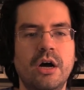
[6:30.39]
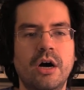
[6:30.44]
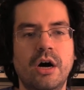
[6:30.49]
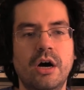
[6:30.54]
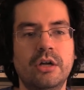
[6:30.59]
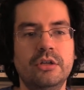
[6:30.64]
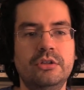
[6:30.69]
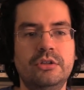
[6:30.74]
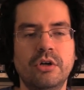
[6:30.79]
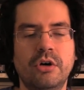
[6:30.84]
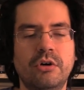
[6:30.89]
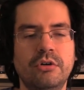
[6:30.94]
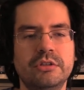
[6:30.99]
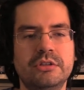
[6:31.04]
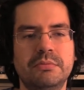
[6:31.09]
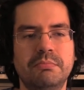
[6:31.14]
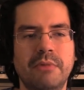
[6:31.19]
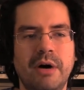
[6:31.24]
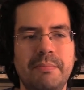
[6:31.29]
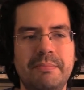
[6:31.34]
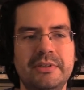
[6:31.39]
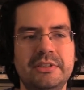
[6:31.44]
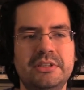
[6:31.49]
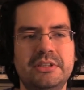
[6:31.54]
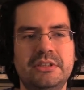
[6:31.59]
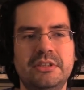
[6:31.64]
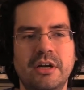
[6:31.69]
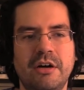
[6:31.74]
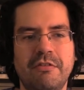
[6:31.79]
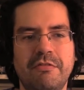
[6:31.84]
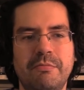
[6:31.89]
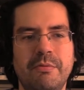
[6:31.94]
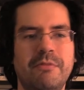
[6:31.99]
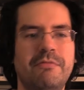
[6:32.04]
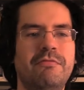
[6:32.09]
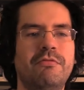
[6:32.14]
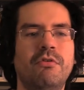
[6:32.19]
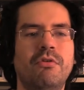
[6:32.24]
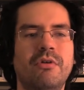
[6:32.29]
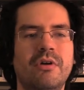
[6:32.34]
adult Muppet stuff
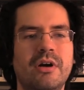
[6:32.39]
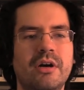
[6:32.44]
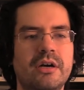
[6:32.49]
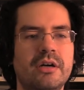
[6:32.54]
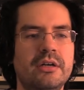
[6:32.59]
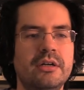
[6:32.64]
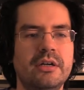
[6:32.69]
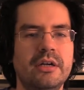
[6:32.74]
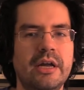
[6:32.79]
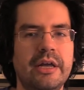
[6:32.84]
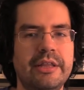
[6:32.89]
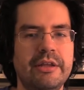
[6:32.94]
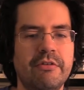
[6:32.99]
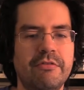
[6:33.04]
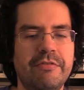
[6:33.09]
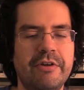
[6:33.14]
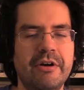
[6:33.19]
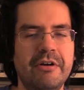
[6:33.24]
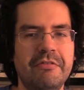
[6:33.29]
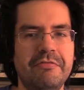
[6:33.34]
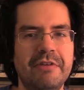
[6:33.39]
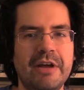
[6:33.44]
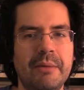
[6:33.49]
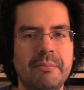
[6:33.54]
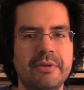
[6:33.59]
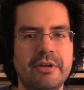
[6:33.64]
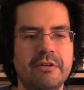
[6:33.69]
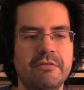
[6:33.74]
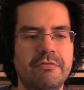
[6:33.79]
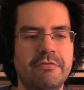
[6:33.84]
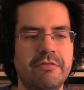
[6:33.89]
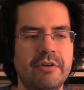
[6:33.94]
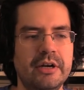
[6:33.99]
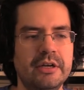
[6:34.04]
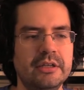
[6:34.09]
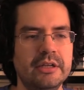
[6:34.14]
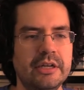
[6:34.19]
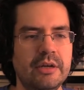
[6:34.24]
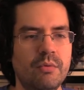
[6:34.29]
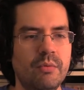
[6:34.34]
before, and they were very family
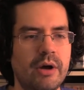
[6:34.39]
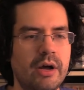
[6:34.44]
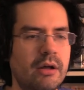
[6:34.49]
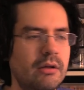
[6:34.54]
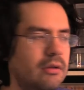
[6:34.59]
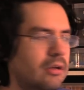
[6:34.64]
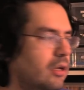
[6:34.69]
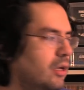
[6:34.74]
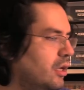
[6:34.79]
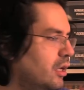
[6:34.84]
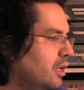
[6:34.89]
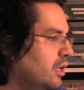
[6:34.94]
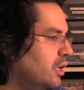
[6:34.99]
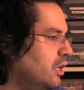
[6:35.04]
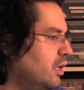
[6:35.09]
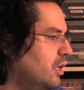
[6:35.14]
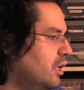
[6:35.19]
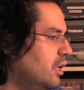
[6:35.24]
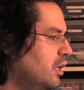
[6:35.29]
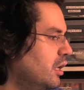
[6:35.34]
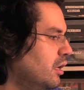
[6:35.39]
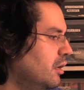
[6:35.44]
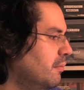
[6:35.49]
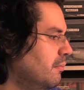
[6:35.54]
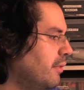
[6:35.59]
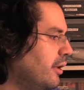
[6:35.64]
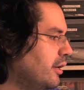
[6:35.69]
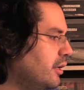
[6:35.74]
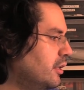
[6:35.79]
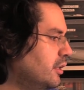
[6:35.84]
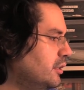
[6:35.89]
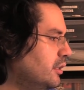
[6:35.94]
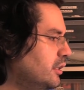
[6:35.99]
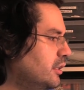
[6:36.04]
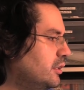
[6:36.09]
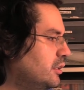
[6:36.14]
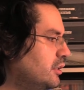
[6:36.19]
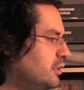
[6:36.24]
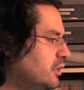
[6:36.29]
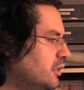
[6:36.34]
unfriendly. Well, my
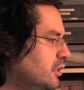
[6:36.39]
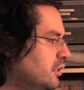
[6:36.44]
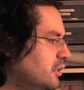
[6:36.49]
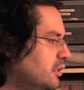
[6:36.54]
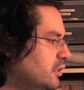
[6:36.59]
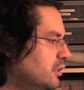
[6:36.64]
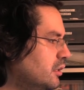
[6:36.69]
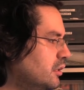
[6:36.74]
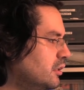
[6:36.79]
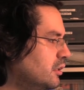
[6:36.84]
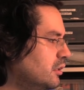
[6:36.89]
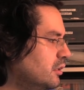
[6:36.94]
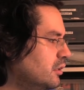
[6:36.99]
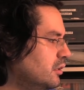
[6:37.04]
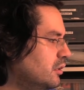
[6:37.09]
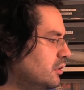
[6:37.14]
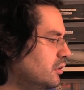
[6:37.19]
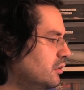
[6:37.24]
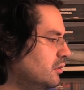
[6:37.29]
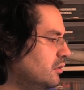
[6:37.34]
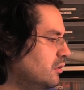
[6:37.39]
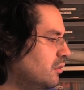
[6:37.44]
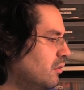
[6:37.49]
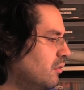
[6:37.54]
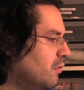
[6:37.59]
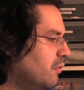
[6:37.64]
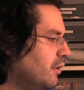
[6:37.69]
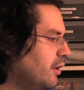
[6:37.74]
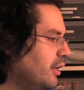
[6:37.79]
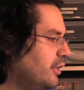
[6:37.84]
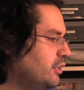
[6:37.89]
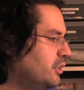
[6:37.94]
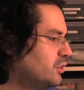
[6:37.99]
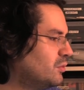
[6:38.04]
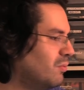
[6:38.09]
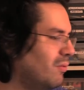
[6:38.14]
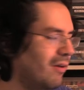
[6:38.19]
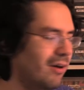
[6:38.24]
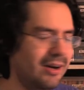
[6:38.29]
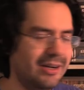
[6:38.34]
goodness, what did I
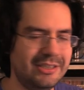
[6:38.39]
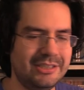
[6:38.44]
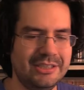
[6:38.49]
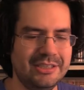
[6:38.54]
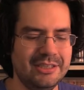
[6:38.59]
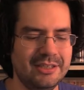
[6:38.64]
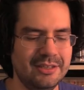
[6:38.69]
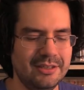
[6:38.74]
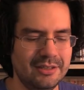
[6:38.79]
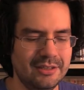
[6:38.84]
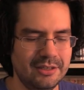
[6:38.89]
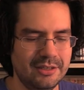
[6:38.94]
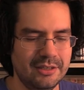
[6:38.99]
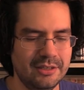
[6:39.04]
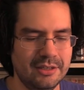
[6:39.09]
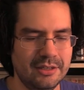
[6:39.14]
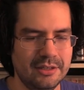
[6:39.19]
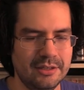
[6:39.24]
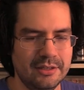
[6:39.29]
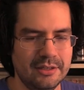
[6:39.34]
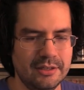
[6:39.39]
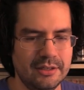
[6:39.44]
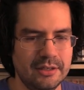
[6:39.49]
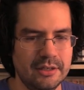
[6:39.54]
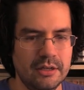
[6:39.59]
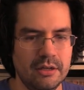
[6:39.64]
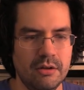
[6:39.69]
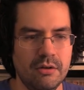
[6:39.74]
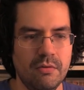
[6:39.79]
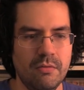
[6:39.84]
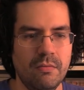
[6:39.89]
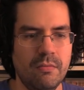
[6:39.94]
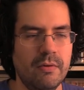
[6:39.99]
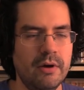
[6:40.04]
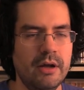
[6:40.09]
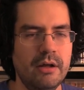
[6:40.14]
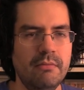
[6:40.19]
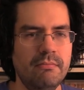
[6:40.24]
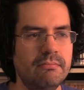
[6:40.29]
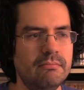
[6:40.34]
just watch?
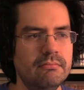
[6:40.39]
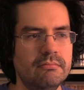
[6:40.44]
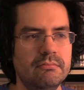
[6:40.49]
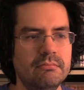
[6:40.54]
Well,